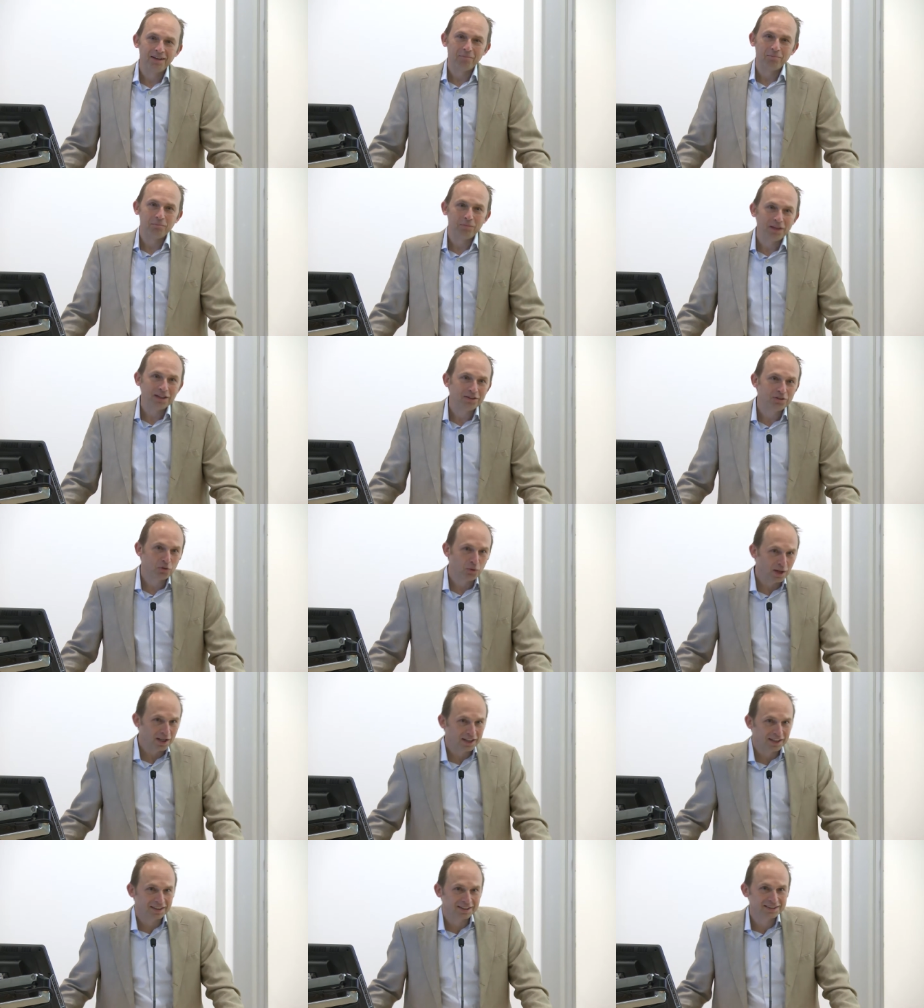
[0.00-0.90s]
mid
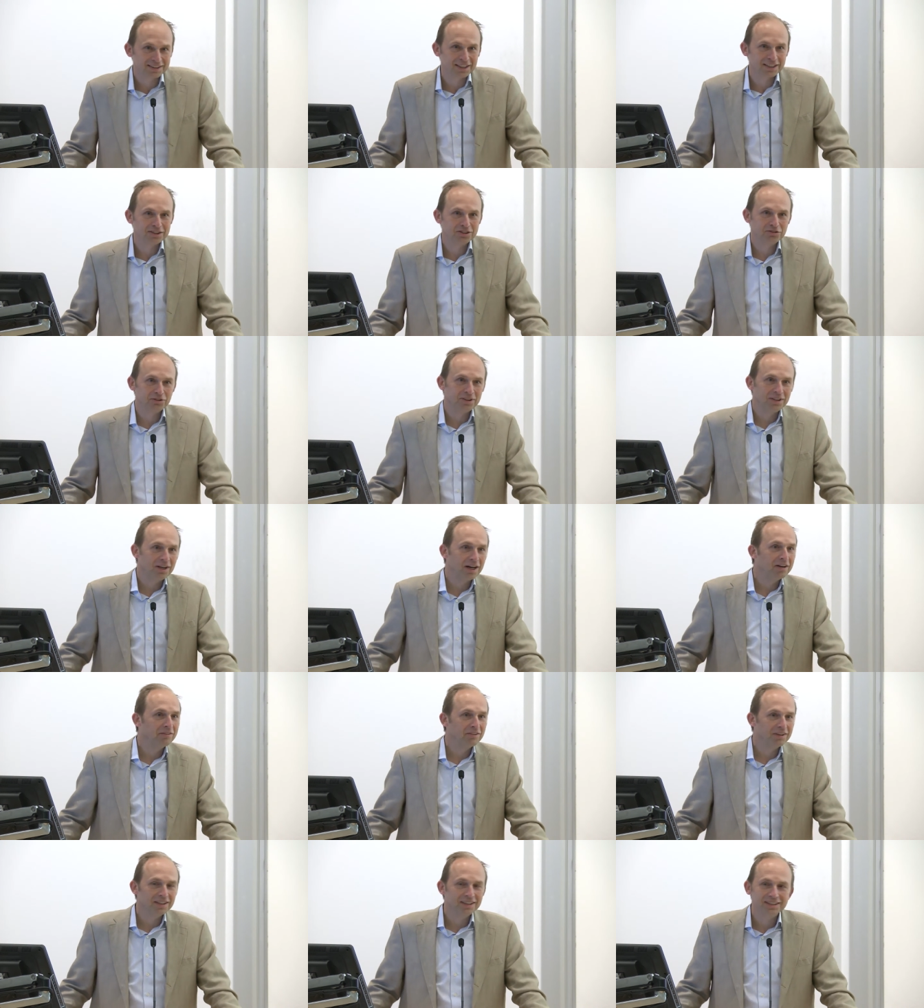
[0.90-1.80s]
20th century
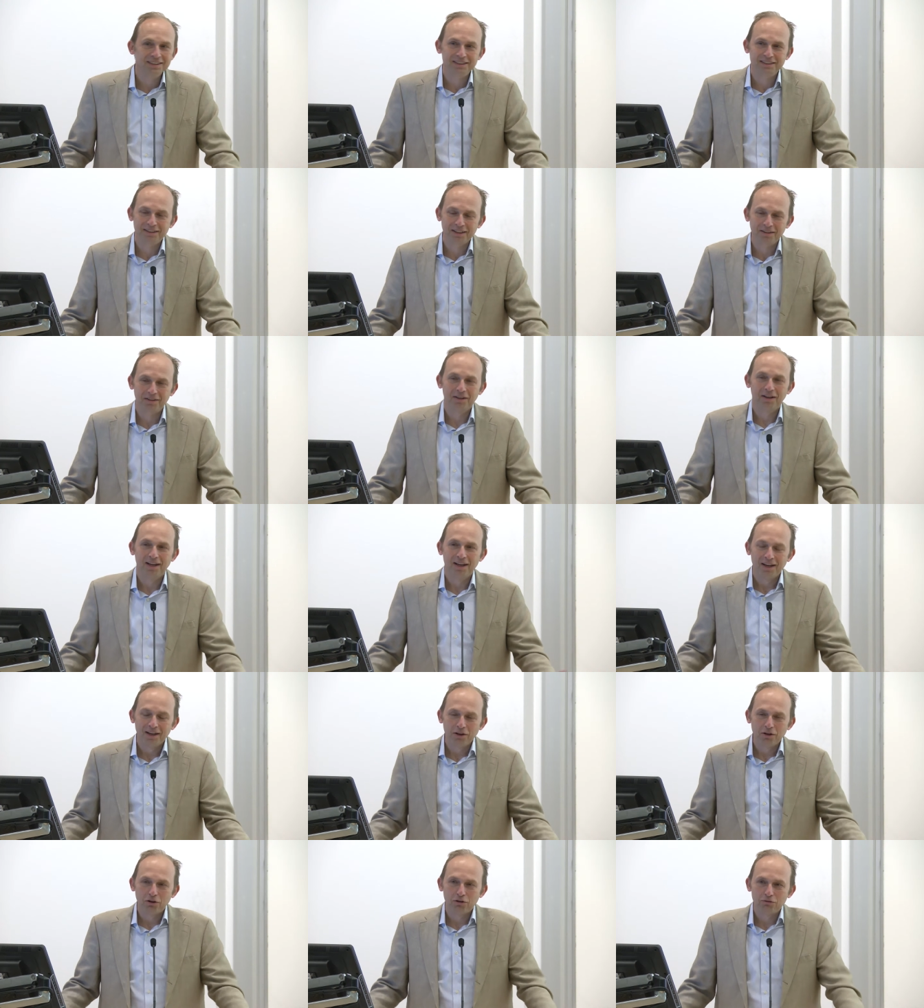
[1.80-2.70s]
novelist
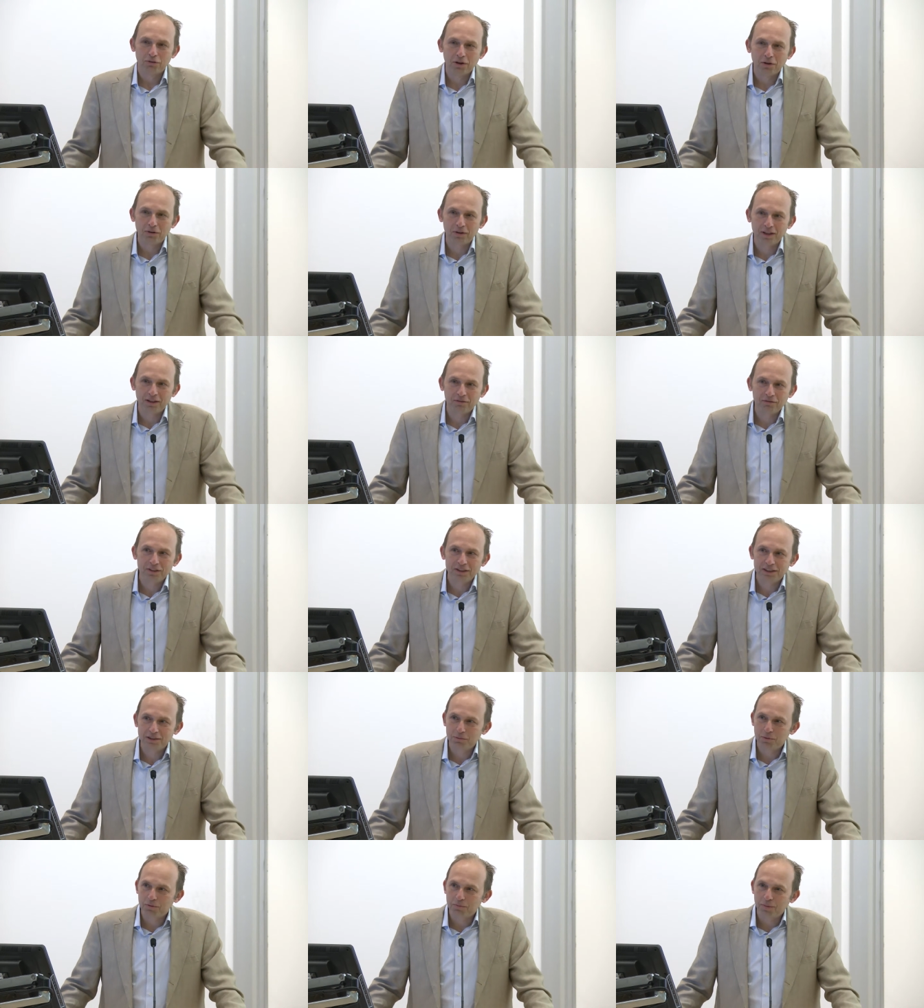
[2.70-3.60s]
who wrote
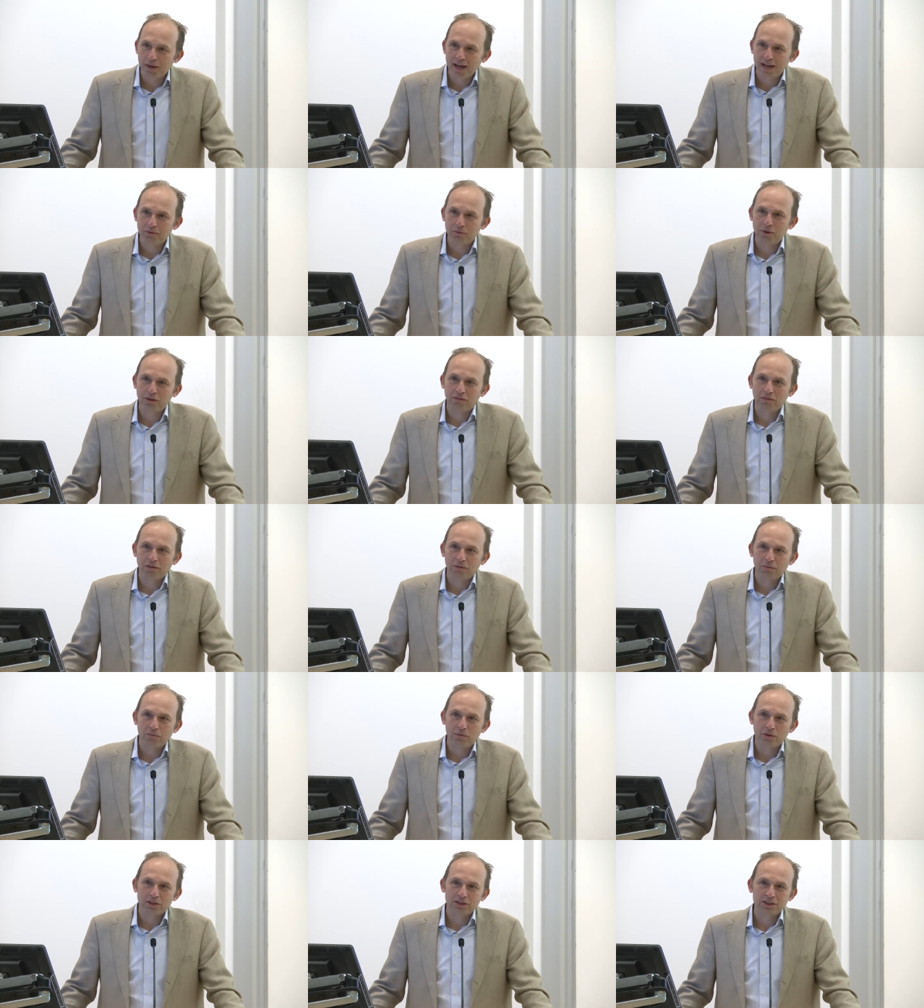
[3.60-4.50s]
Invisible Man, one of the,
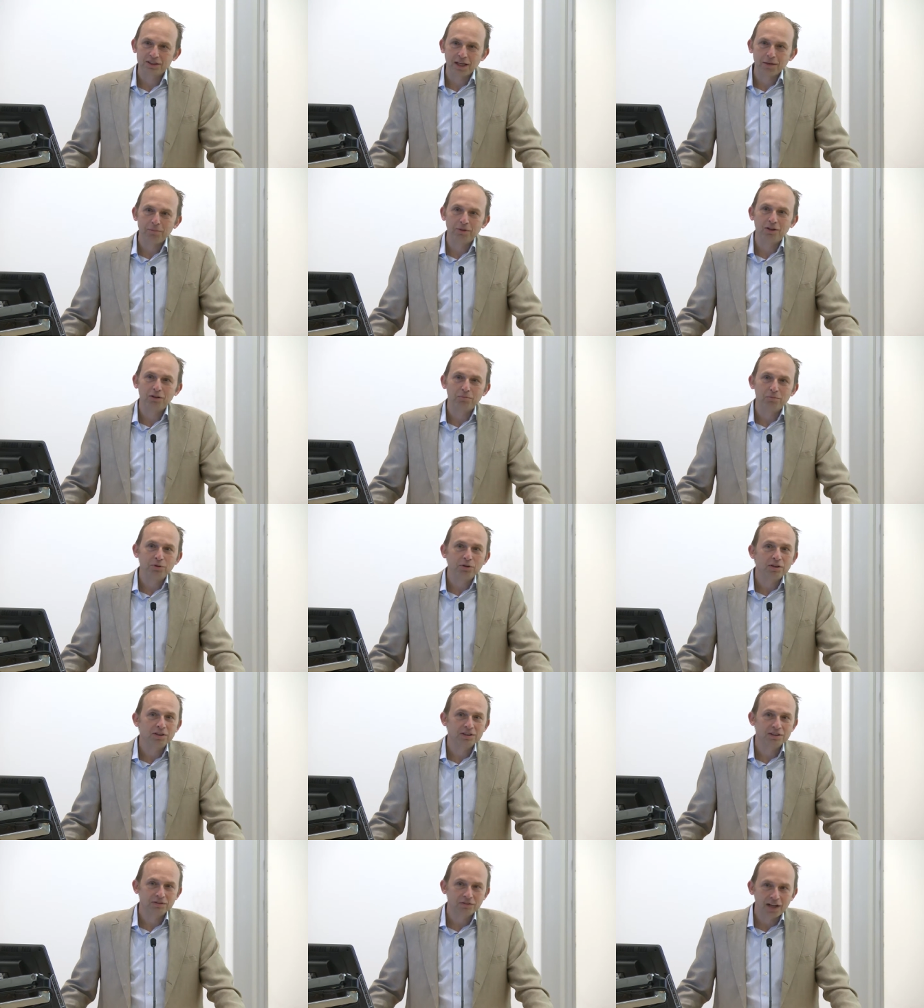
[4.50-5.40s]
the seminal
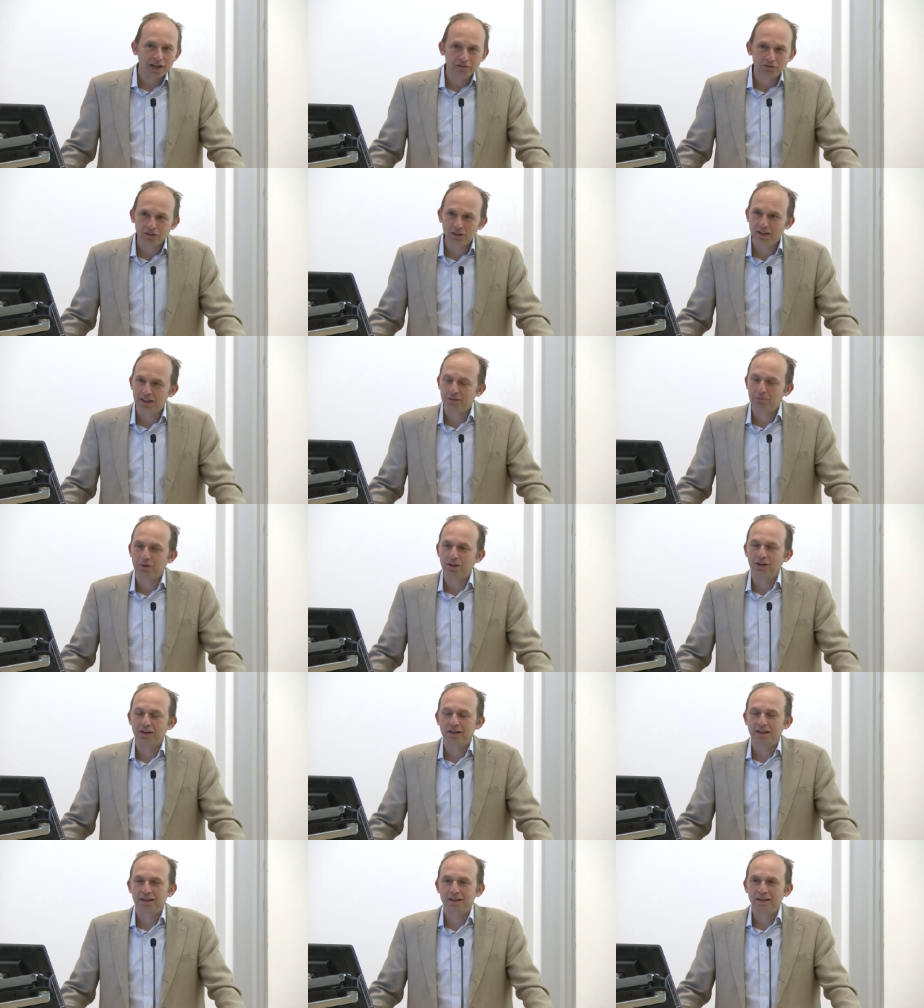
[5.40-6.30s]
books of African
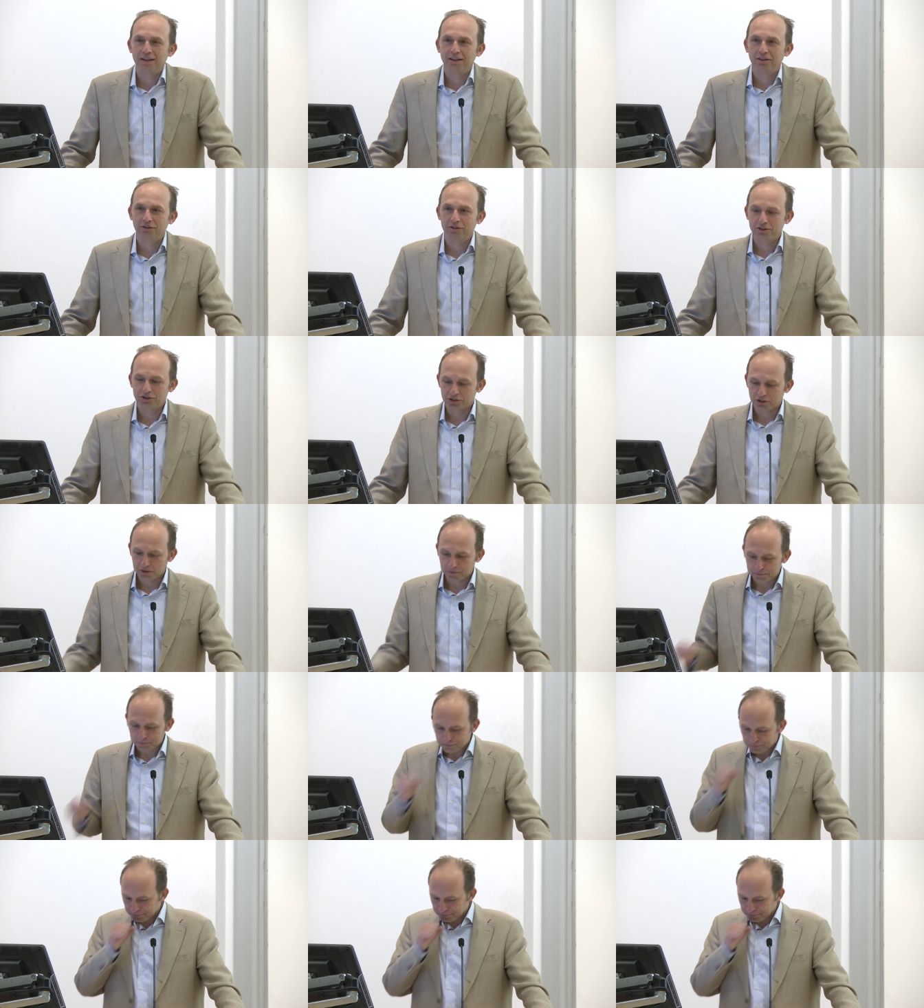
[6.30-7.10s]
American literature.